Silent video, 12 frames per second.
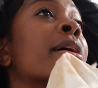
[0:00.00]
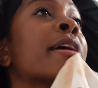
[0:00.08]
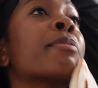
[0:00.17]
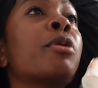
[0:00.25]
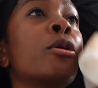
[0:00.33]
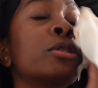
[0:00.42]

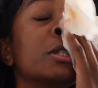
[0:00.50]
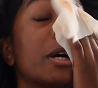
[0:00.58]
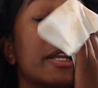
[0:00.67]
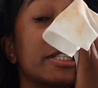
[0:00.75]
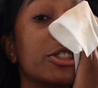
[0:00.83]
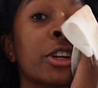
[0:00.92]
Like posting
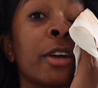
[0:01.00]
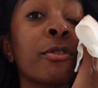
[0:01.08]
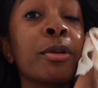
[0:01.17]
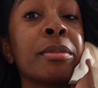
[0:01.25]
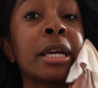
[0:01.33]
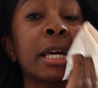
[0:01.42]
on Instagram
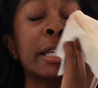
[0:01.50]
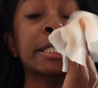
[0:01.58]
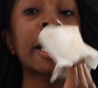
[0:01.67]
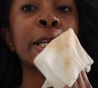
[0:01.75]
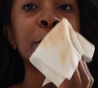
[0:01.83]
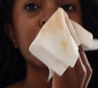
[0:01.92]
for me
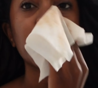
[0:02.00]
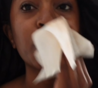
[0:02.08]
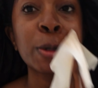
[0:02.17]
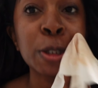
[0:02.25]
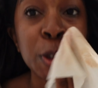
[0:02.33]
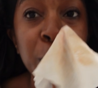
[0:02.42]
is like
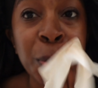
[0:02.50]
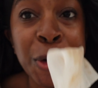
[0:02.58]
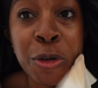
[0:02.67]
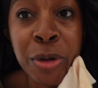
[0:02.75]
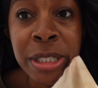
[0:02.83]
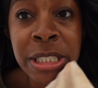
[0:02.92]
super,
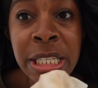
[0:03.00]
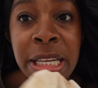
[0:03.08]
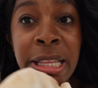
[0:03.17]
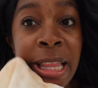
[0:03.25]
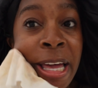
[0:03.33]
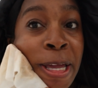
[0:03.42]
super
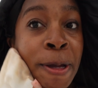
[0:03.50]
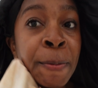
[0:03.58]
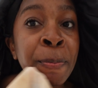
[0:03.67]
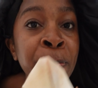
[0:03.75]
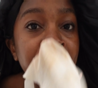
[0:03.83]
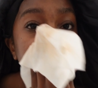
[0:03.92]
cringy. Like
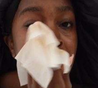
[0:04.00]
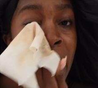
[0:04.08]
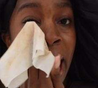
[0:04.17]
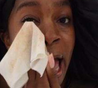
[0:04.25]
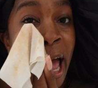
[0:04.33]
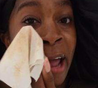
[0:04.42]

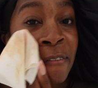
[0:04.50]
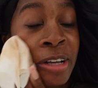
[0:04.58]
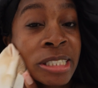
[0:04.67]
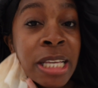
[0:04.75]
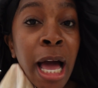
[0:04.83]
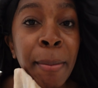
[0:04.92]

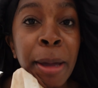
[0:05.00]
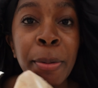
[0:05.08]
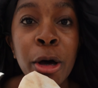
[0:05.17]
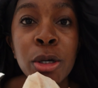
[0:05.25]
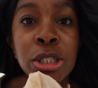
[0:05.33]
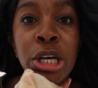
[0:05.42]
every time I
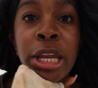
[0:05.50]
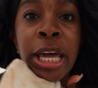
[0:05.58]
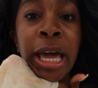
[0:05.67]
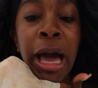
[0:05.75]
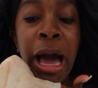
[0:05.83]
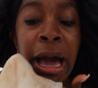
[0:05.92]
post on
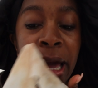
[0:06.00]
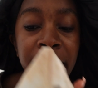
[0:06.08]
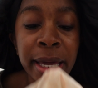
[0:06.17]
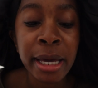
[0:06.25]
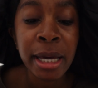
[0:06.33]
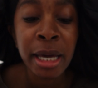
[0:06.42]
it,
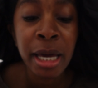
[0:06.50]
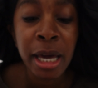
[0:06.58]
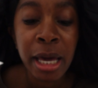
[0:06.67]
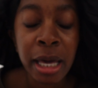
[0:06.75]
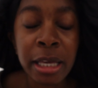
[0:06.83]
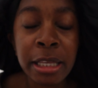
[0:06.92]
I
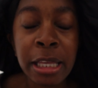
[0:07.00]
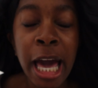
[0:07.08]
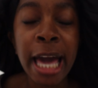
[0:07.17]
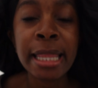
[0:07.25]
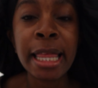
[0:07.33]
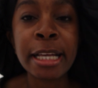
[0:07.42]

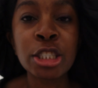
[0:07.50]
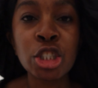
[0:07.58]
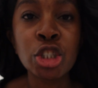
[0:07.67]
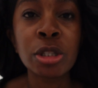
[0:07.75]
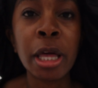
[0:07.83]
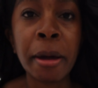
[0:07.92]
get like,
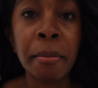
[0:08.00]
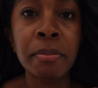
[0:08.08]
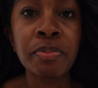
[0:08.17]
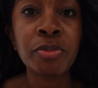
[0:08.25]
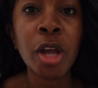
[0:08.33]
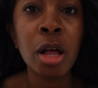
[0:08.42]
like
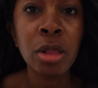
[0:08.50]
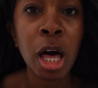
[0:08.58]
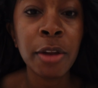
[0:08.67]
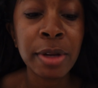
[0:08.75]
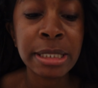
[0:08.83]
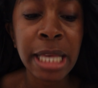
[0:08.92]
a
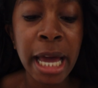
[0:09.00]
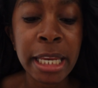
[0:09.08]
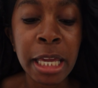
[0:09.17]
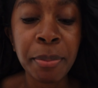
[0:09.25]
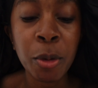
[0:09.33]
lot of anxiety.